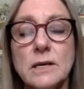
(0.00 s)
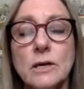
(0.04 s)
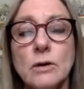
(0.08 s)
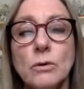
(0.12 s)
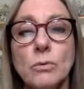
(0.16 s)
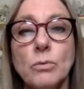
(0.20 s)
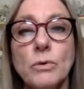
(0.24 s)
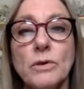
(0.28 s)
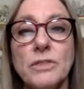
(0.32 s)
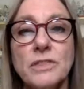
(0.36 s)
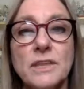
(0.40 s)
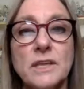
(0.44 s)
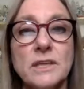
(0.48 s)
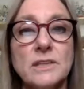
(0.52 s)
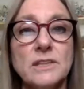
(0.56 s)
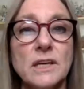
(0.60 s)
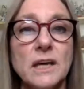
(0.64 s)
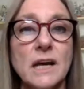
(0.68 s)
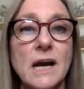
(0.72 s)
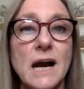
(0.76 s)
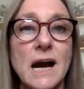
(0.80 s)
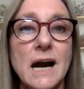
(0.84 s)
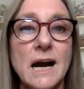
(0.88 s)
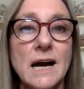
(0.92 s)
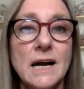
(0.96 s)
within the
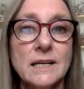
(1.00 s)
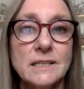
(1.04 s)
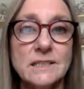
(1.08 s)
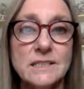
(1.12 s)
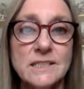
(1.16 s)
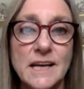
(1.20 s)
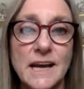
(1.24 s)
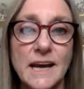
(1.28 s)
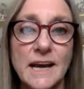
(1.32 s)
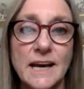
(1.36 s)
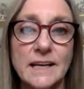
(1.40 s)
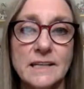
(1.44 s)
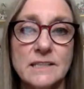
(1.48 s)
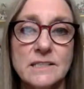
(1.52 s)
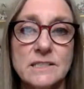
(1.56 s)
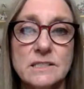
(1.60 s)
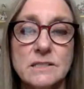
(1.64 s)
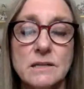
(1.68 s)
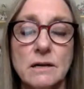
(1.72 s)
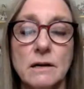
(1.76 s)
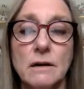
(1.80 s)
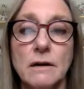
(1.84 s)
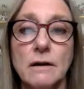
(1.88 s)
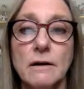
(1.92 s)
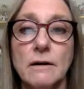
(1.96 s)
context
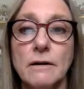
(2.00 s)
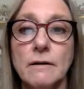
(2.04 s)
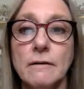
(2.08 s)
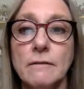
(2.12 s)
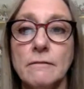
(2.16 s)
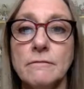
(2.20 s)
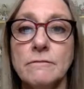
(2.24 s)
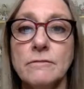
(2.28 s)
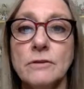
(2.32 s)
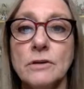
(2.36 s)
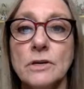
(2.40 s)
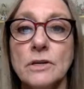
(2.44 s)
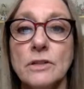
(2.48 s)
of